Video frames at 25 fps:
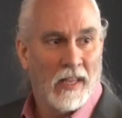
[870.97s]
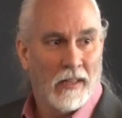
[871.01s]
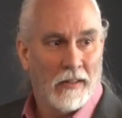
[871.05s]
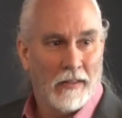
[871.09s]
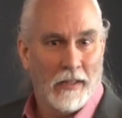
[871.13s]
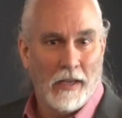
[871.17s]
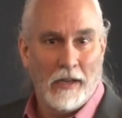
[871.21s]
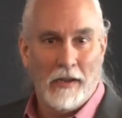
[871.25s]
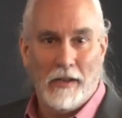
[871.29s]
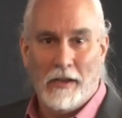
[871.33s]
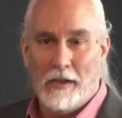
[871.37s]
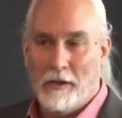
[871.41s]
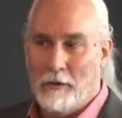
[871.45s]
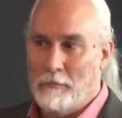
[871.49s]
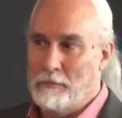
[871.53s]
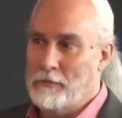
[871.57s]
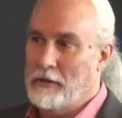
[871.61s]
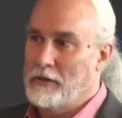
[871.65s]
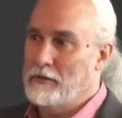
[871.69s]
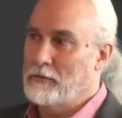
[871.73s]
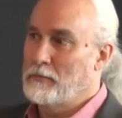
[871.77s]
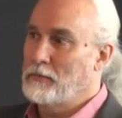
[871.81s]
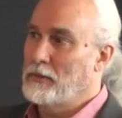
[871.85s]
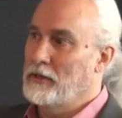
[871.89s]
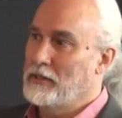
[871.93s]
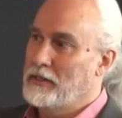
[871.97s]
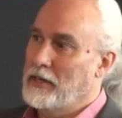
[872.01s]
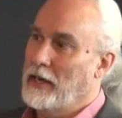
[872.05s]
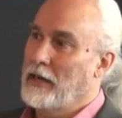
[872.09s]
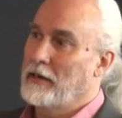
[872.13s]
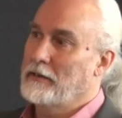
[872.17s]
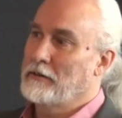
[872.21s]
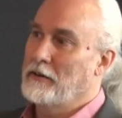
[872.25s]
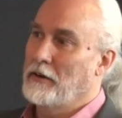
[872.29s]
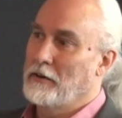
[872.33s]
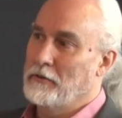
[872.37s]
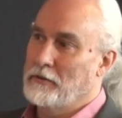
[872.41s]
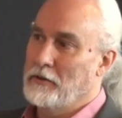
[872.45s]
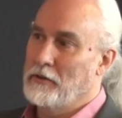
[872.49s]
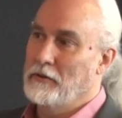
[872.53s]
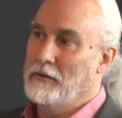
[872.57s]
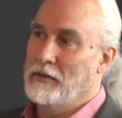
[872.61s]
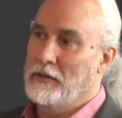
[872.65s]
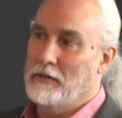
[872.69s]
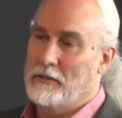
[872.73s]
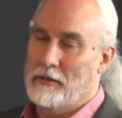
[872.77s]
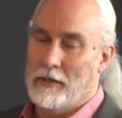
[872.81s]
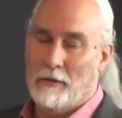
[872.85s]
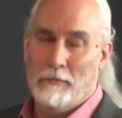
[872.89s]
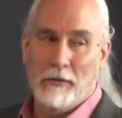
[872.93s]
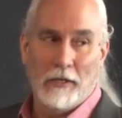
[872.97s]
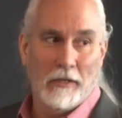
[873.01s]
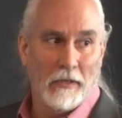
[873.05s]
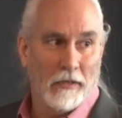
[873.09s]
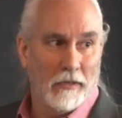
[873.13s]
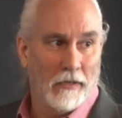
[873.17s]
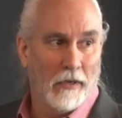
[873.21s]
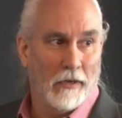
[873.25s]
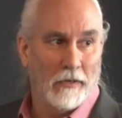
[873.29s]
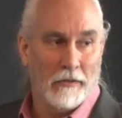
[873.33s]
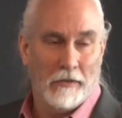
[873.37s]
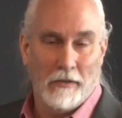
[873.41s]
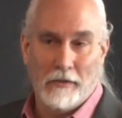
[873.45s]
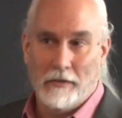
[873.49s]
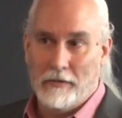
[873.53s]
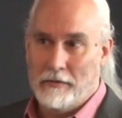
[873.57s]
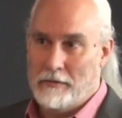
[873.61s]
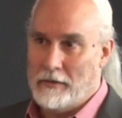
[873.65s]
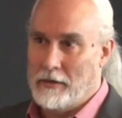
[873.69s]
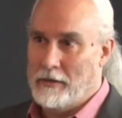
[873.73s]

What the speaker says: that helped us protect our 2D semiconductors